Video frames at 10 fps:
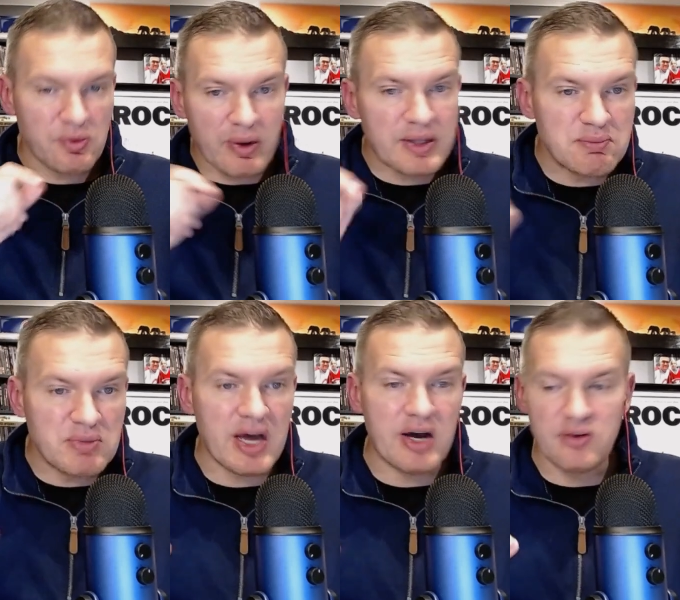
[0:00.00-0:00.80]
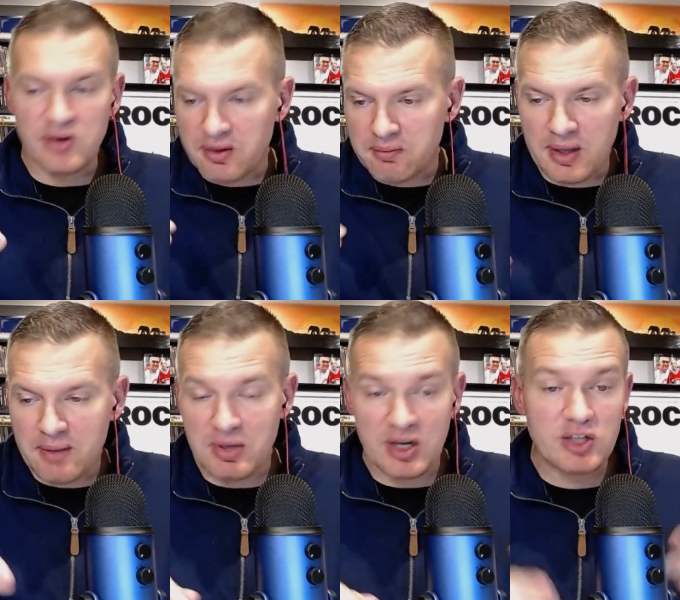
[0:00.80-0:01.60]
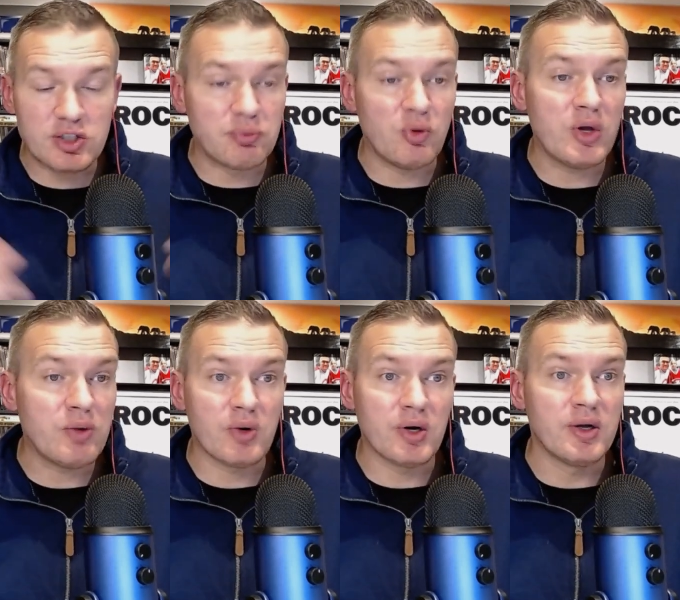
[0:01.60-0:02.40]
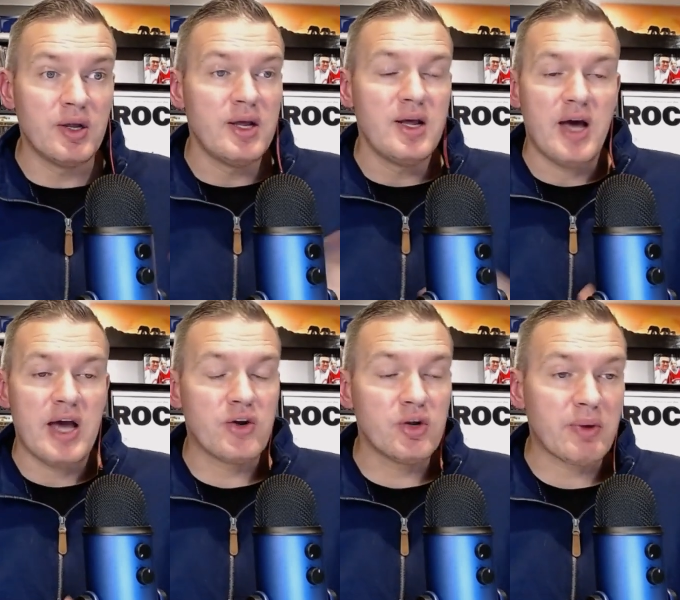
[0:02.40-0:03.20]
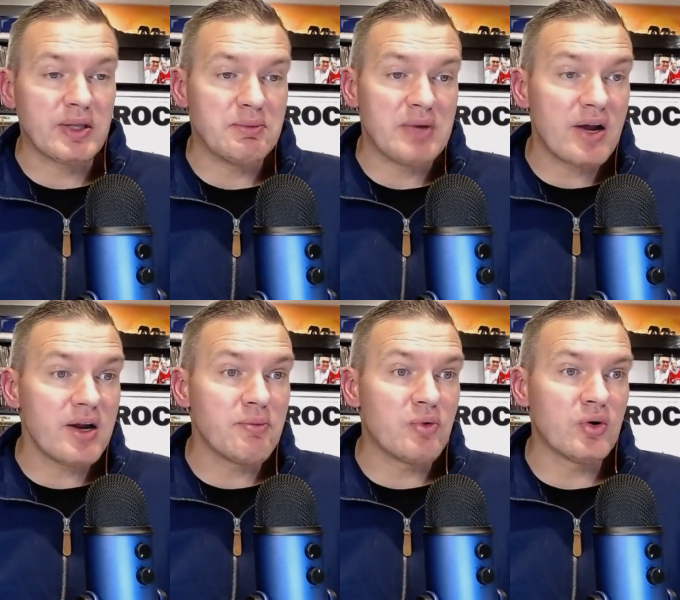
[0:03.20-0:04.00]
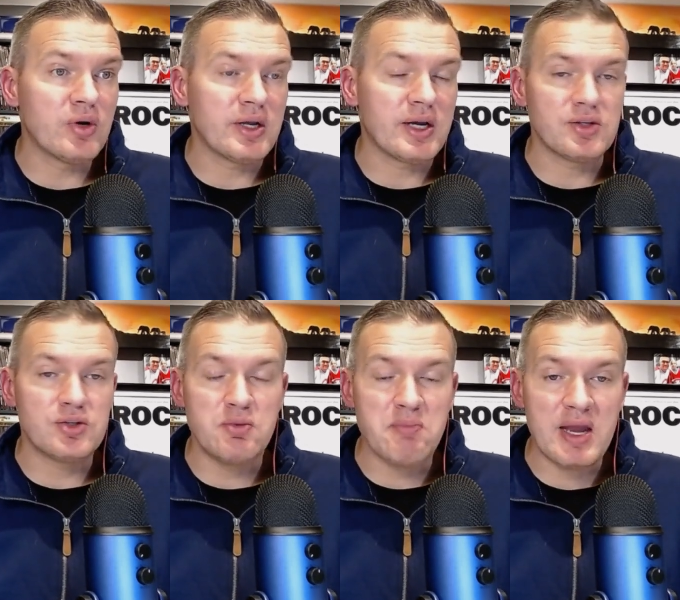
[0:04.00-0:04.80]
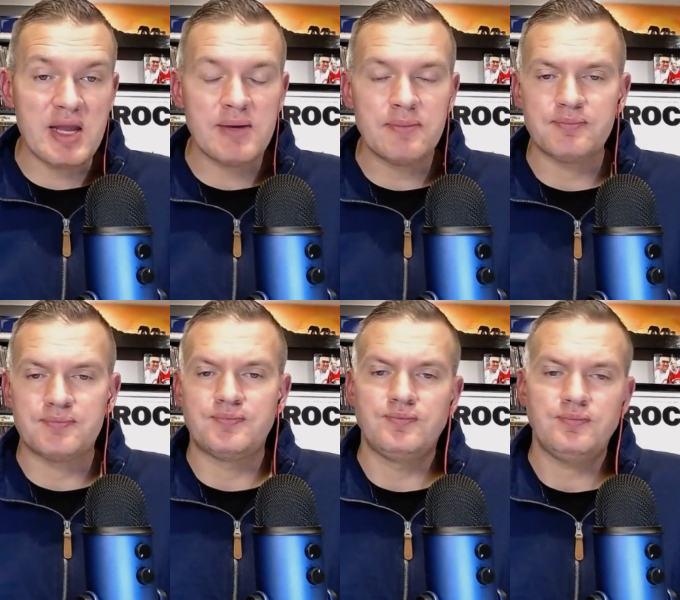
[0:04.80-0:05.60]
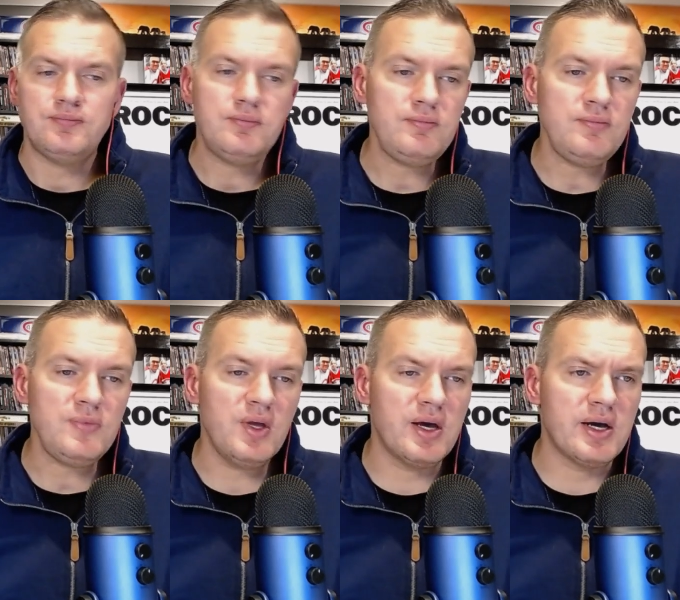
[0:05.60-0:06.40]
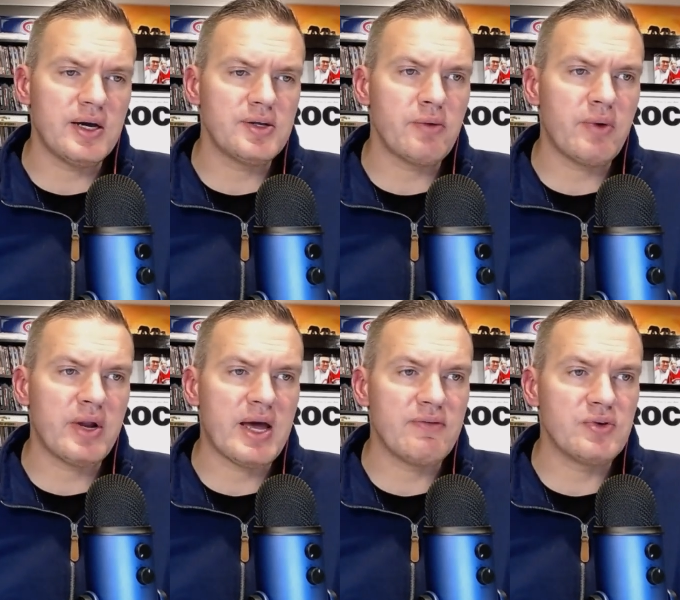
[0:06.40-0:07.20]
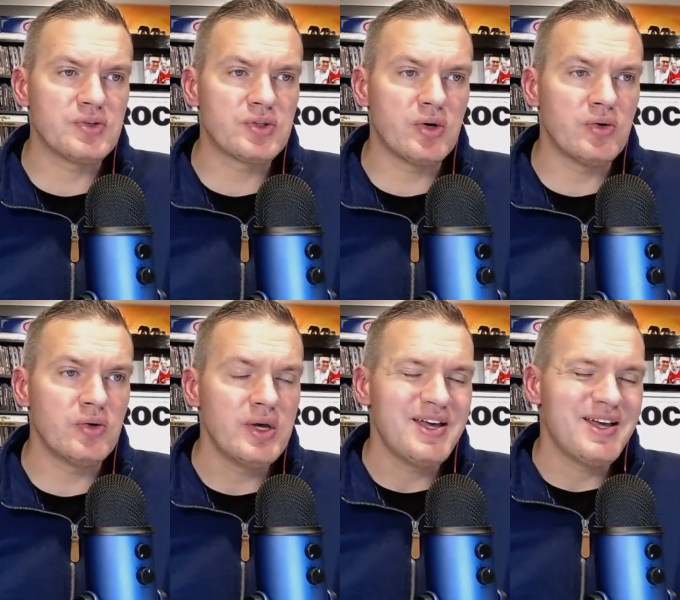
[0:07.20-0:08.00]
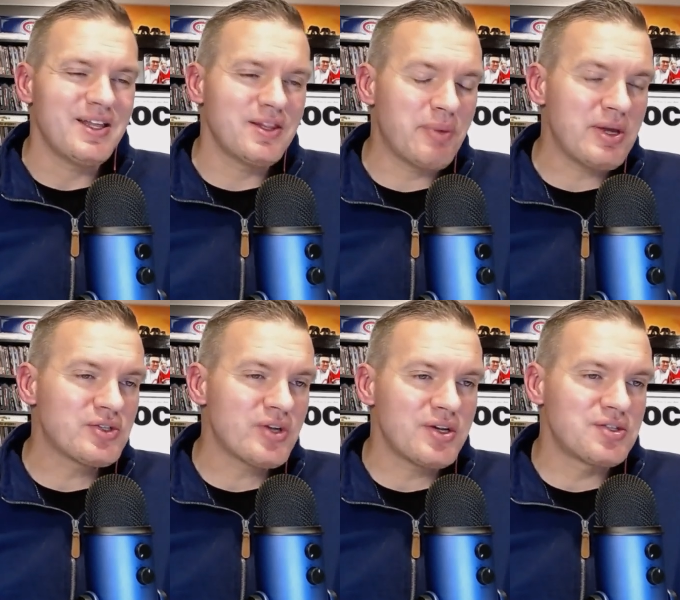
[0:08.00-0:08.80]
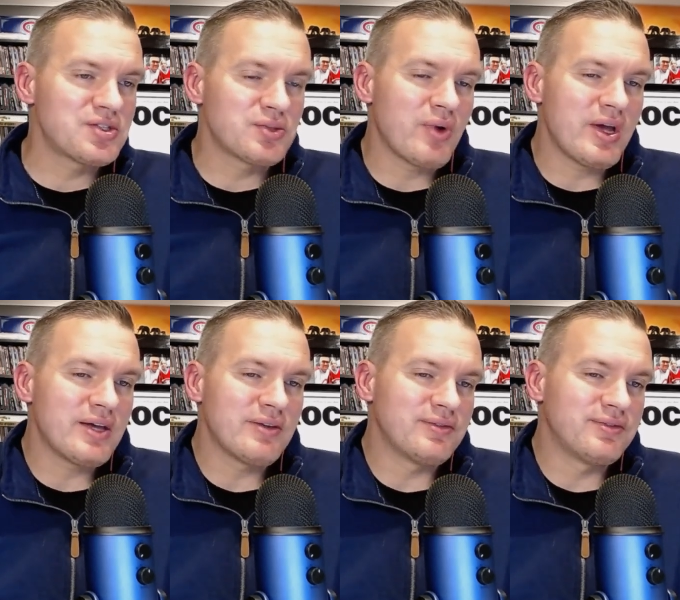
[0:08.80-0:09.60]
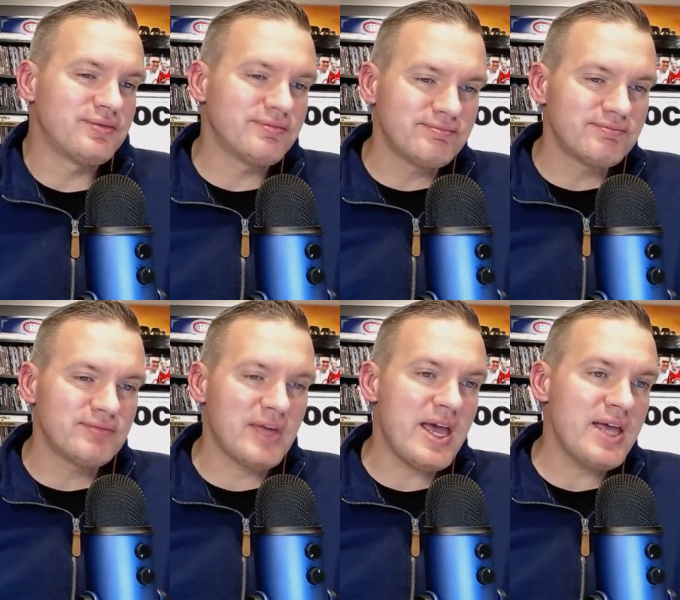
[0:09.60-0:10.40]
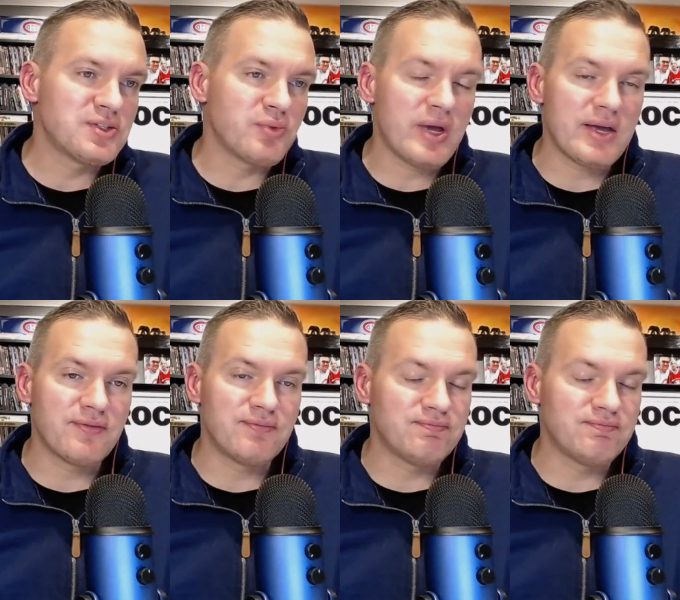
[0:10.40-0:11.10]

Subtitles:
write them down, but it got to the point where I couldn't write them down anymore. It got too many, and what have you. So the Patreon is just a way of it's a way of